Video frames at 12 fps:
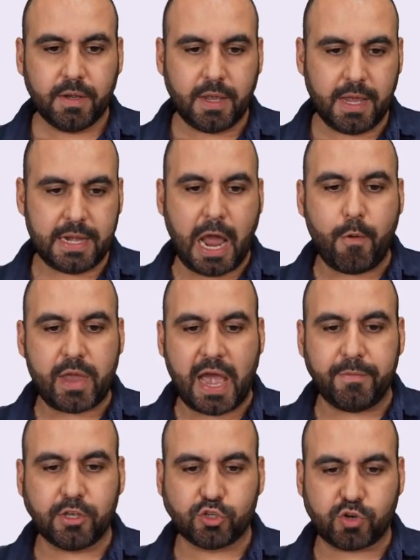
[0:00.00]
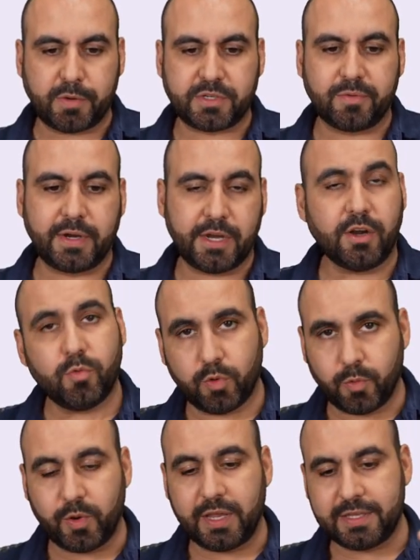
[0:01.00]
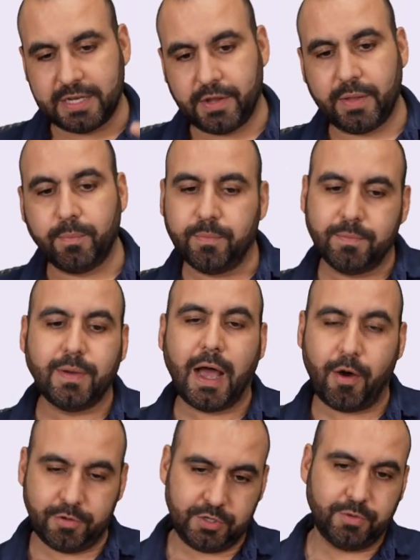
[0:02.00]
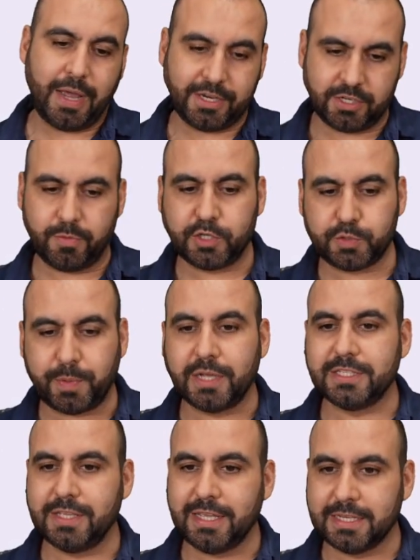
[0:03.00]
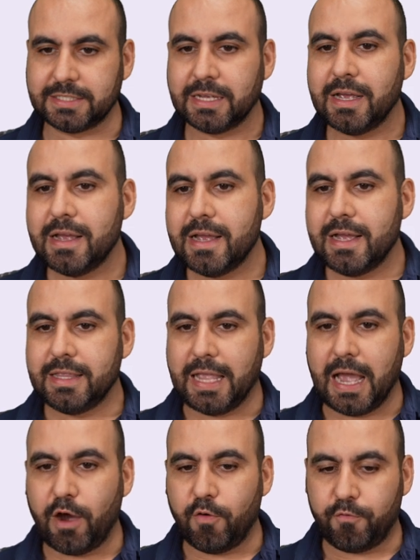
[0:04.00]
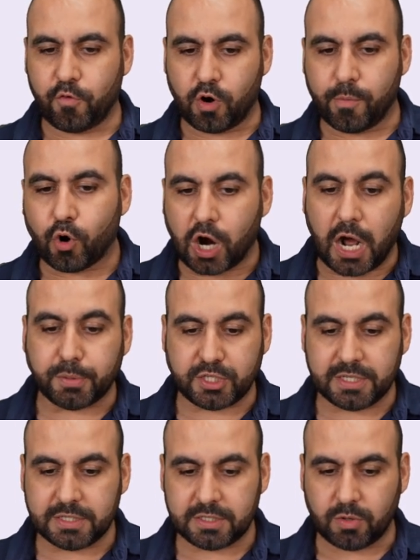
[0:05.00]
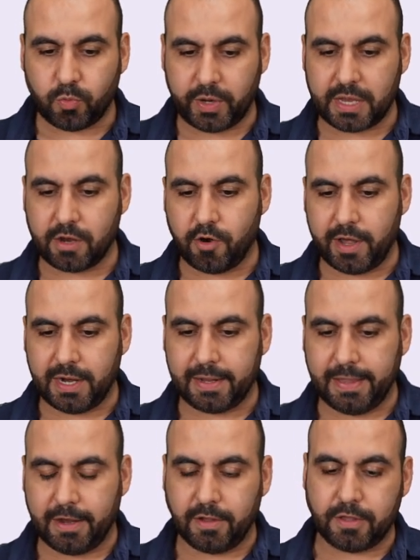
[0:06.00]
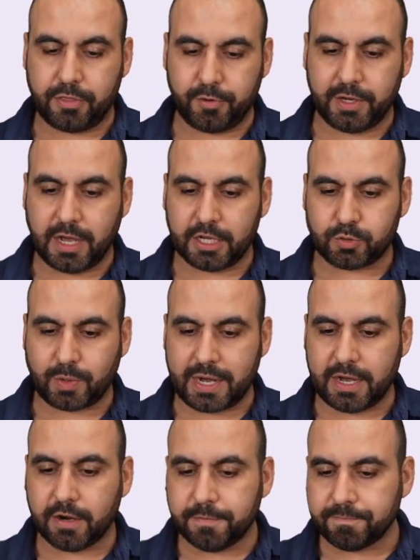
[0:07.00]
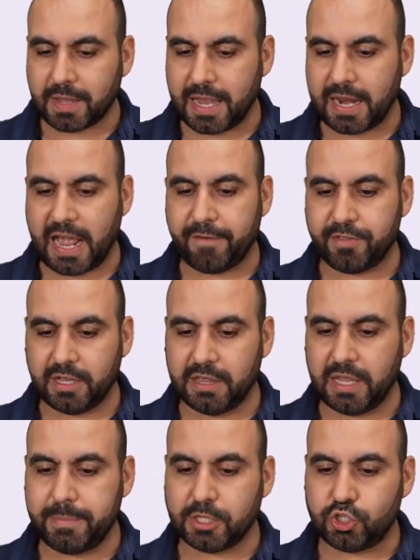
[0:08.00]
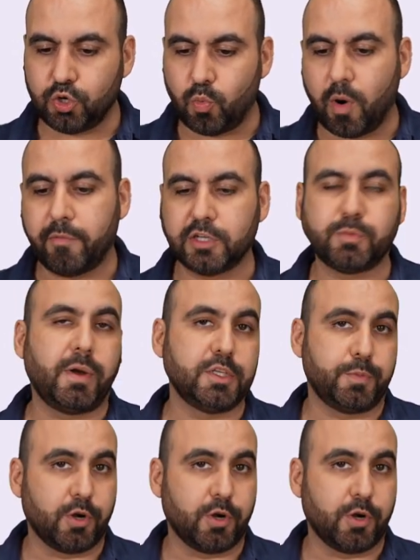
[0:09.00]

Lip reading: And now we have a description right here where we tell them how to actually respond to this. Now, for more options, we can go ahead and click on the 3 dots right here and have the limit to 1 response per